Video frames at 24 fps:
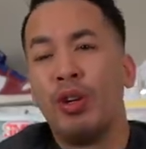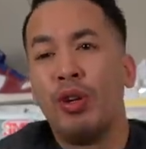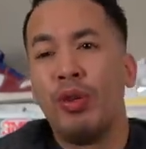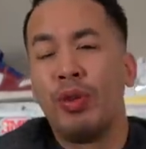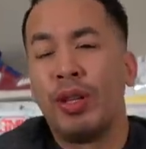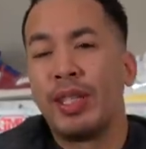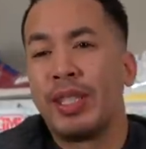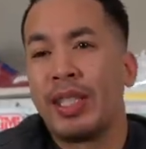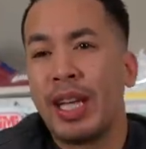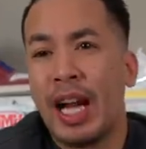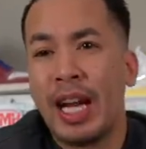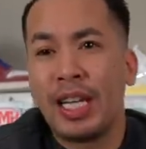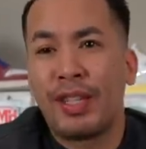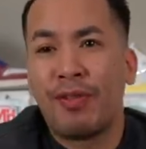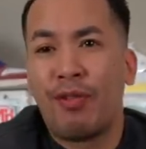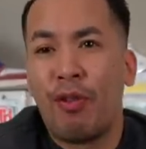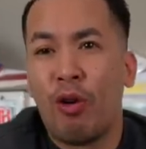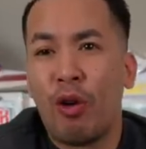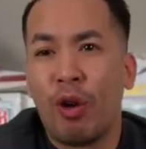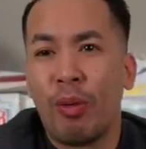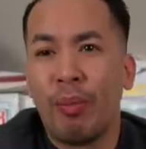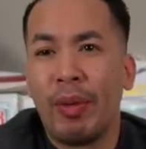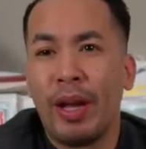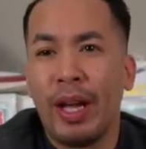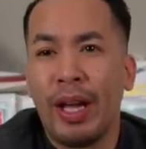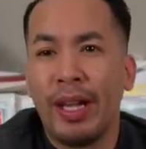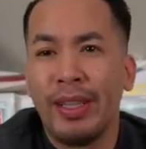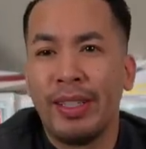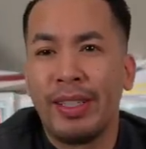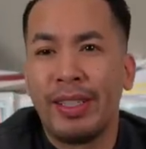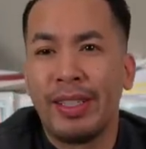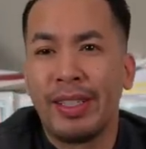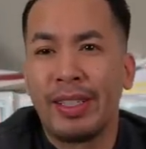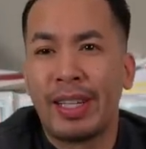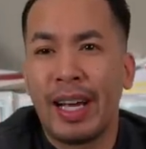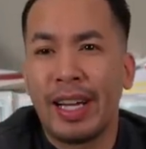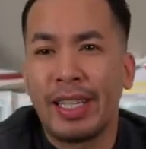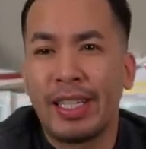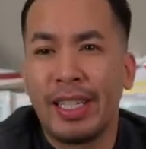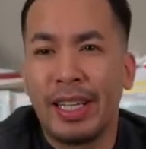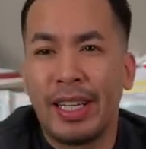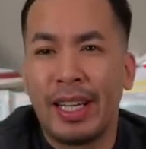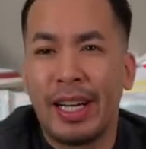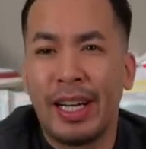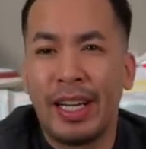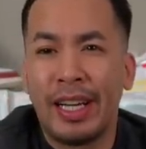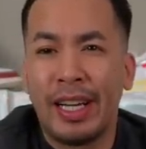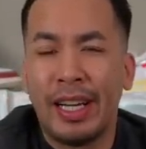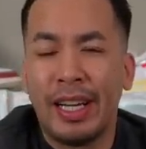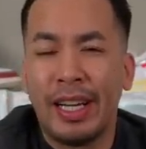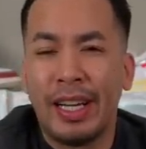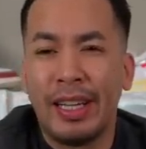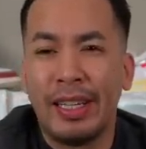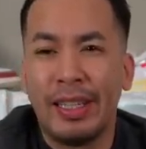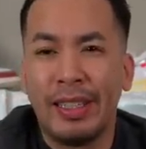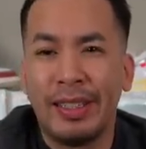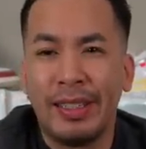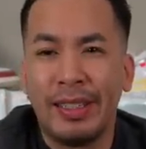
gonna do with the size 4, man. This is actually kind of